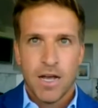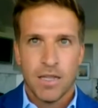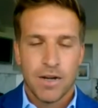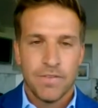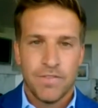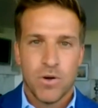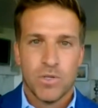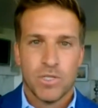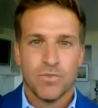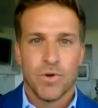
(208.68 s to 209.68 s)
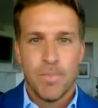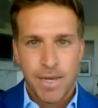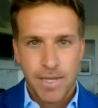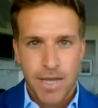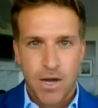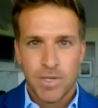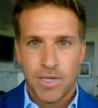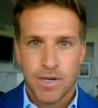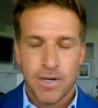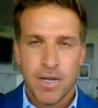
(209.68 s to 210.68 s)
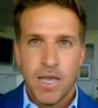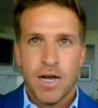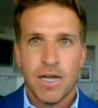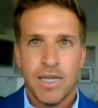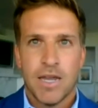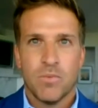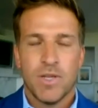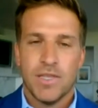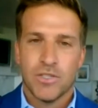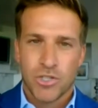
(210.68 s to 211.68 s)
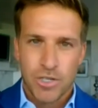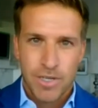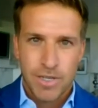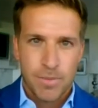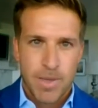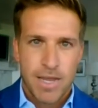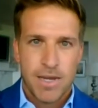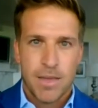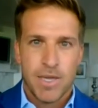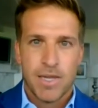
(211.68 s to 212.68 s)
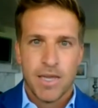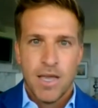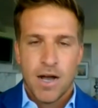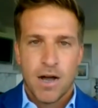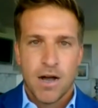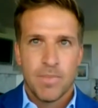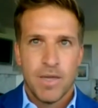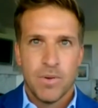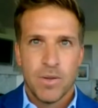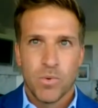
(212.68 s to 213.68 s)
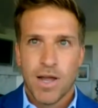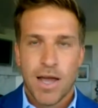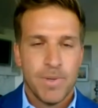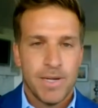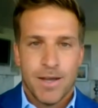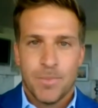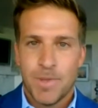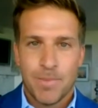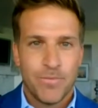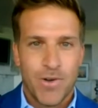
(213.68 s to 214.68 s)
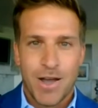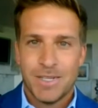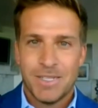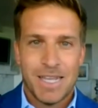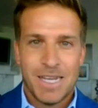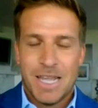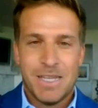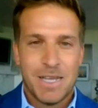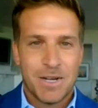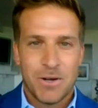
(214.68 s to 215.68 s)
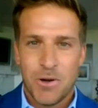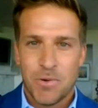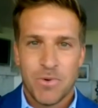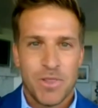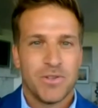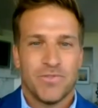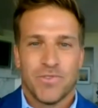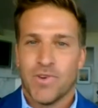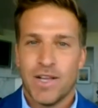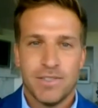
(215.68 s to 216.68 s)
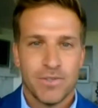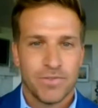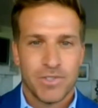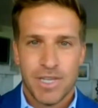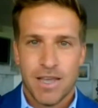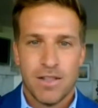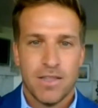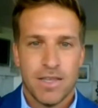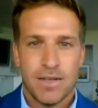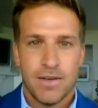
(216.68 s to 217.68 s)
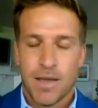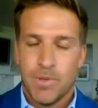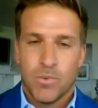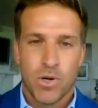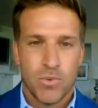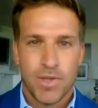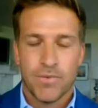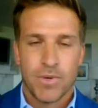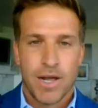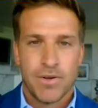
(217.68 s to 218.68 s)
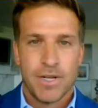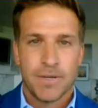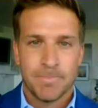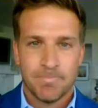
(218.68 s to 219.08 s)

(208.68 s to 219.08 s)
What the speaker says: a lot of folks remaining out here, again, with the uncertainty of the pandemic. And we're happy to help them find any kind of home, whether it's for rent or for sale, and happy to work with everyone out here.